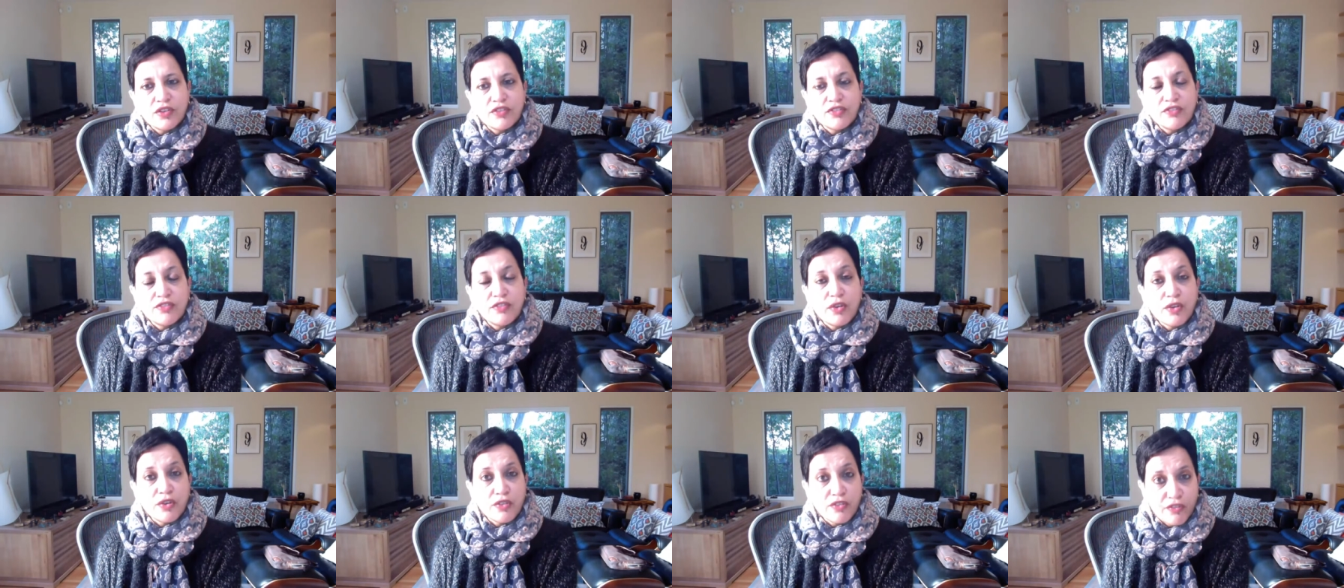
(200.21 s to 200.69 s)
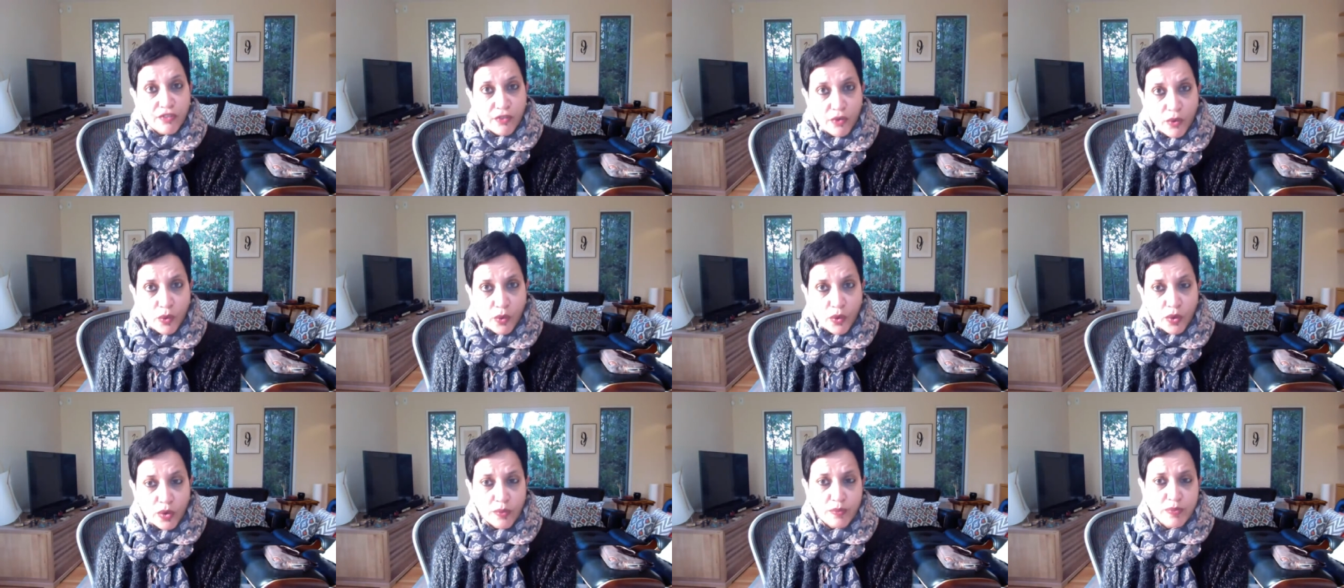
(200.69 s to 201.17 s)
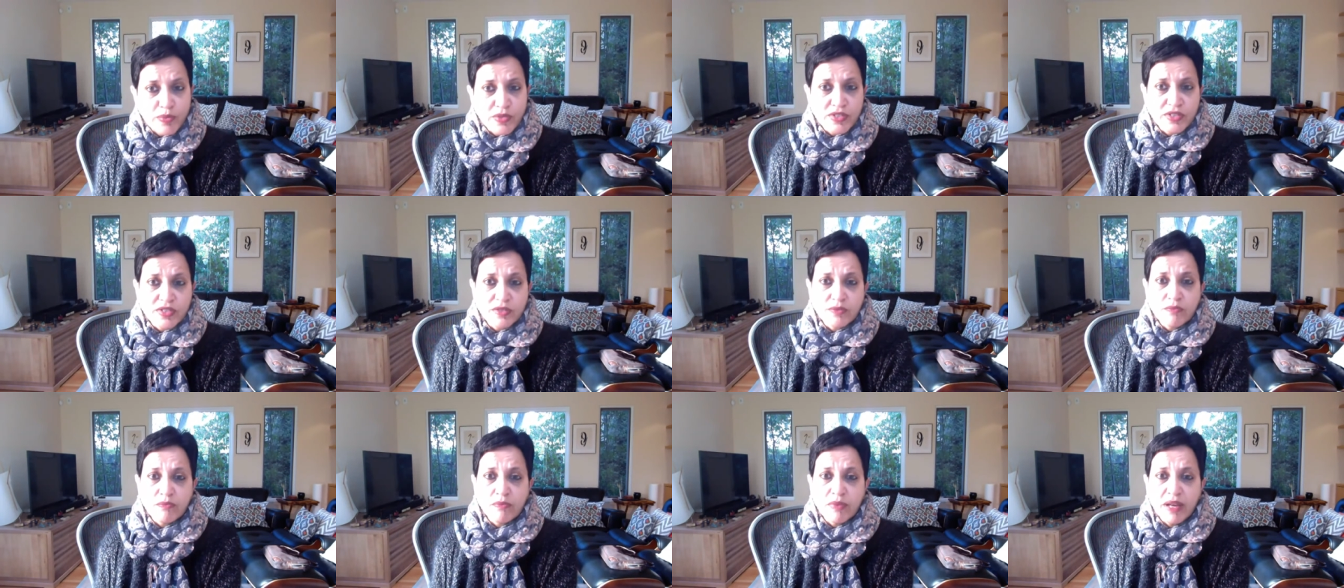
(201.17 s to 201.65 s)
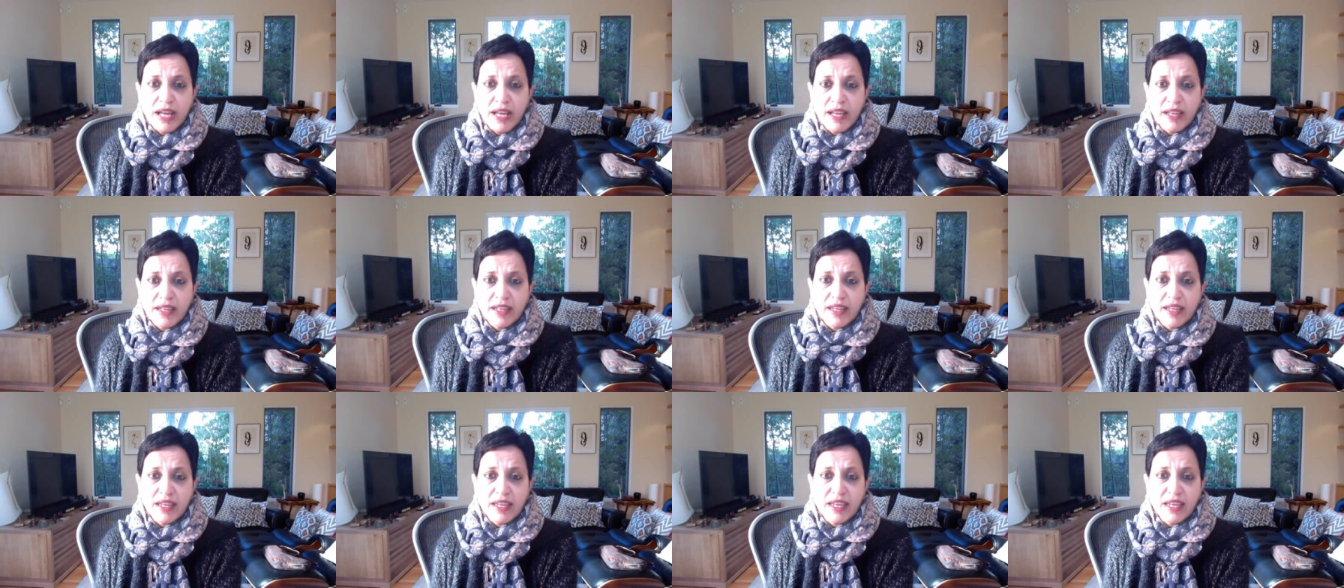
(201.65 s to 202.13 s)
for Forbes
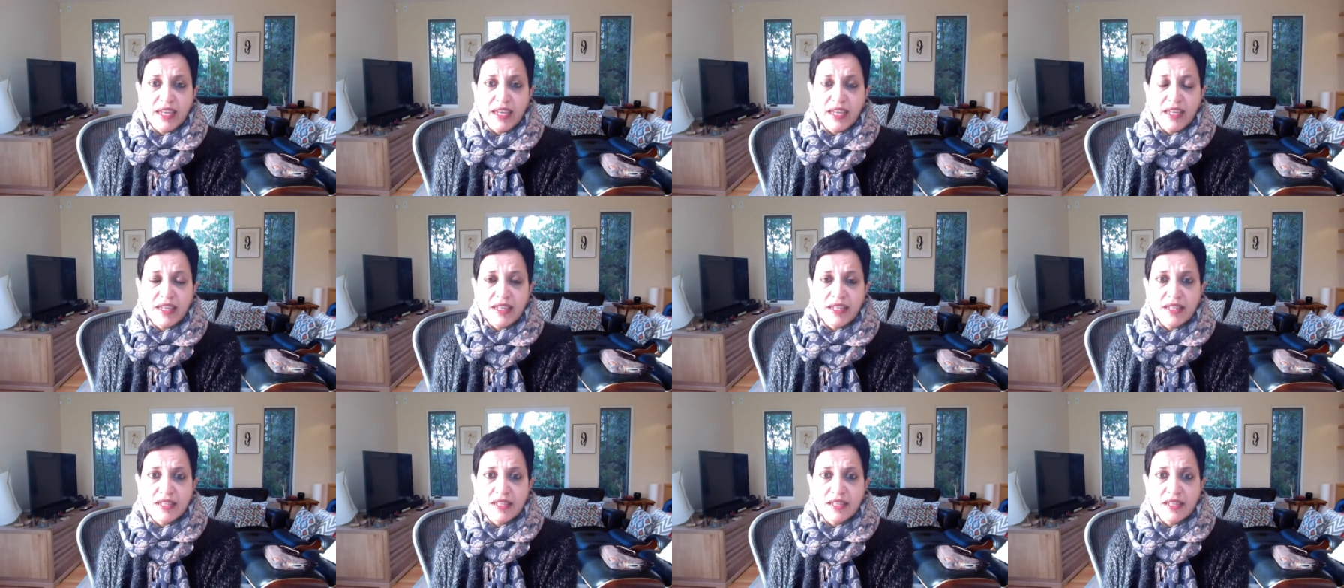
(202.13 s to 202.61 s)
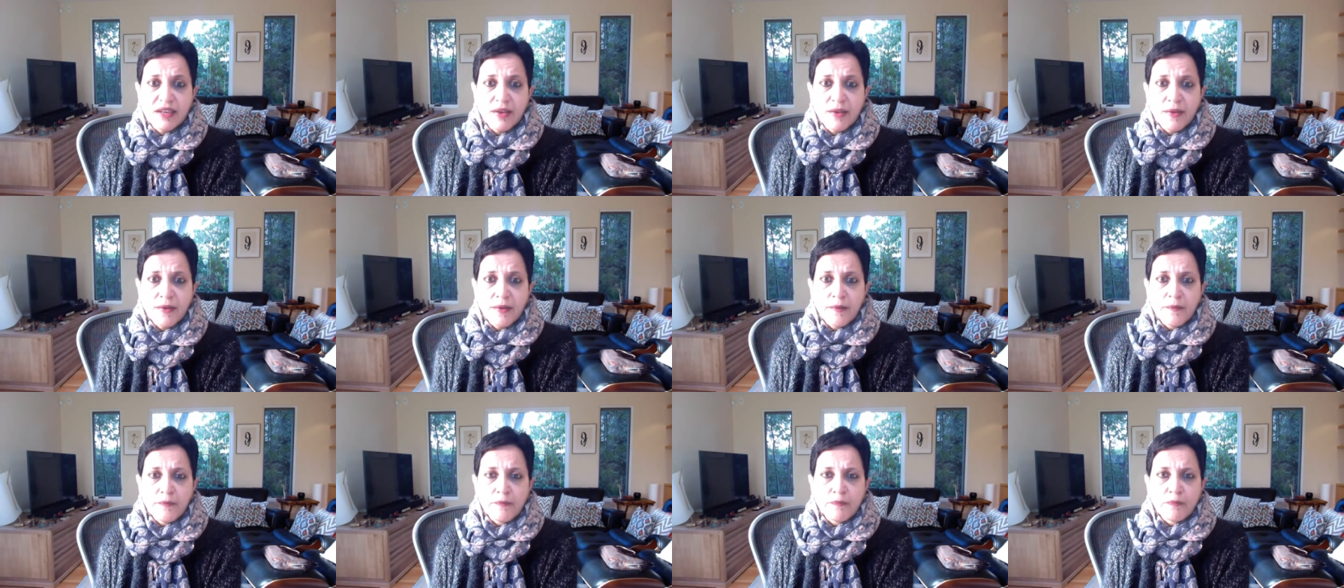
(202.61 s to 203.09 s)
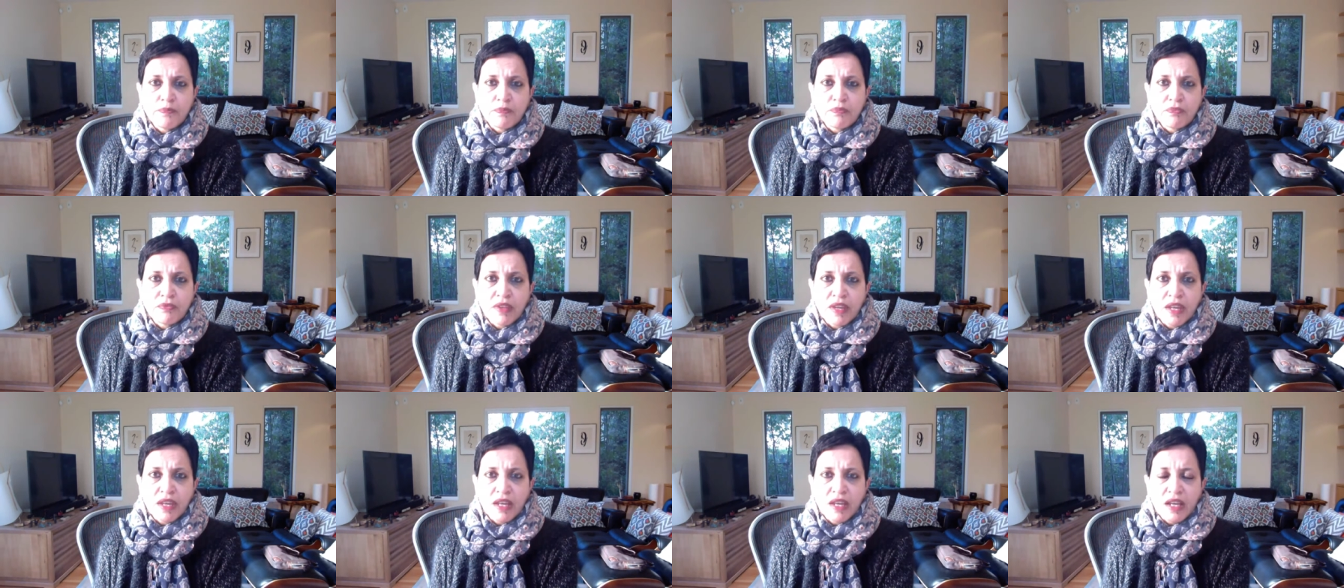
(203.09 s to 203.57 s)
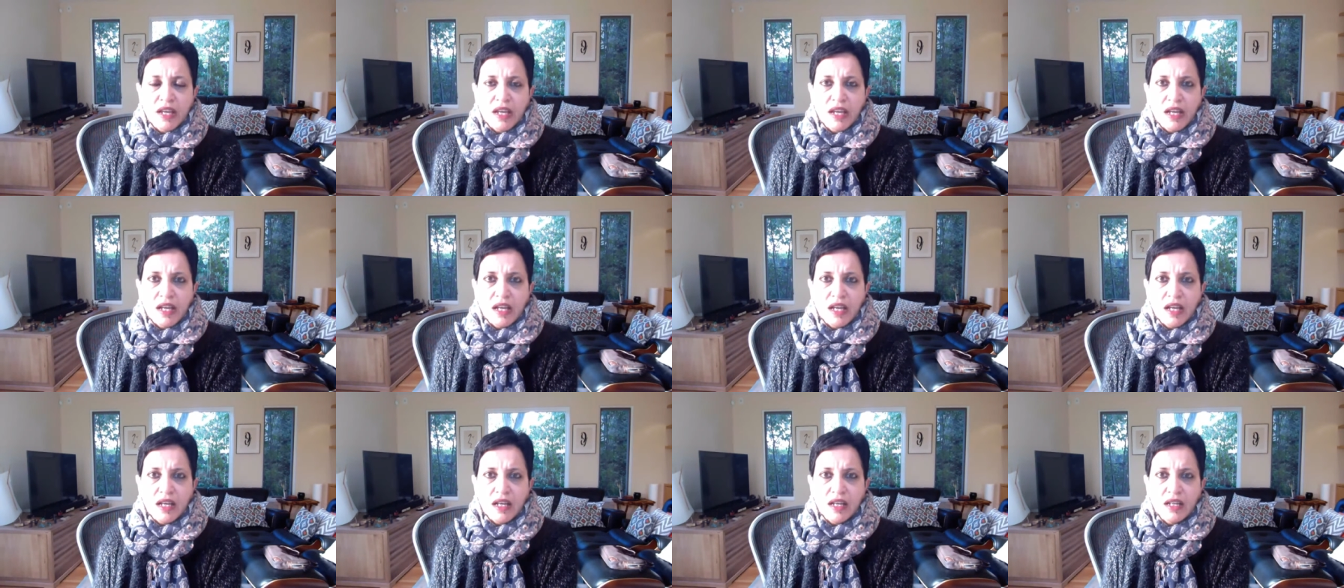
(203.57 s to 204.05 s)
back in
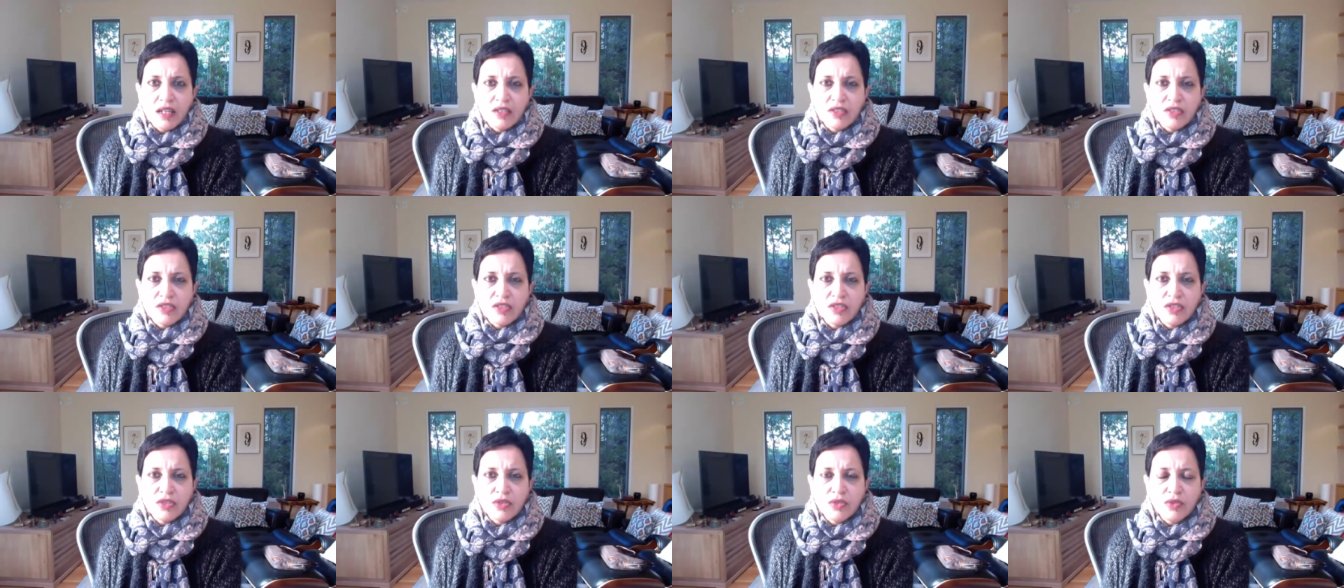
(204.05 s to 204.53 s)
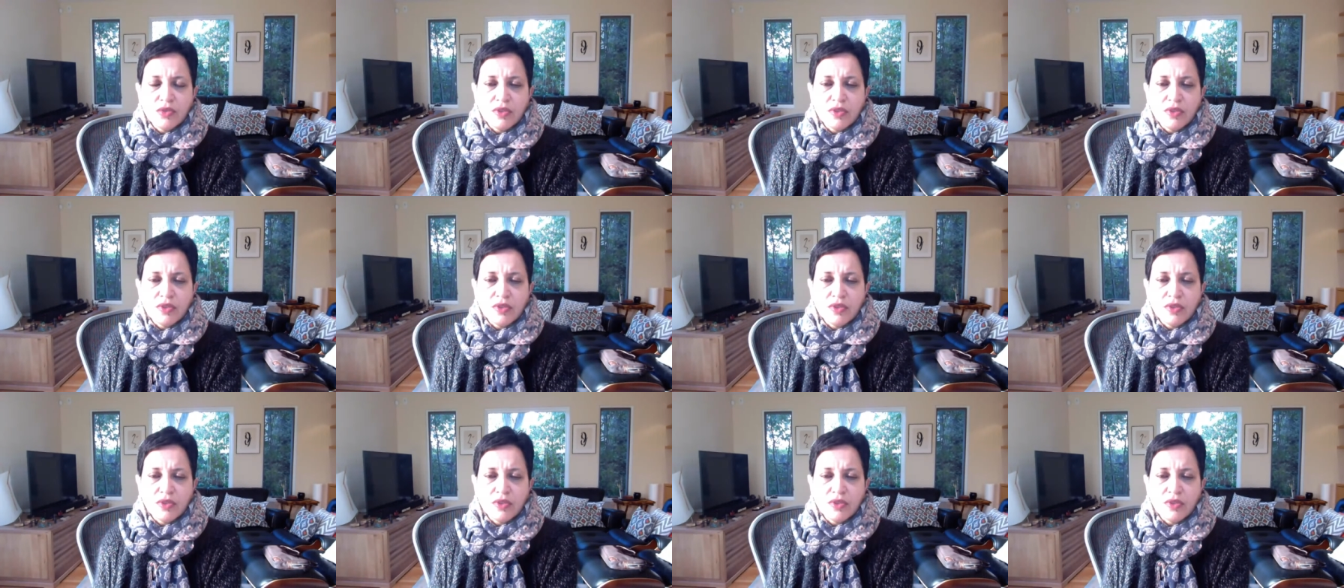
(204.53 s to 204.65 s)
late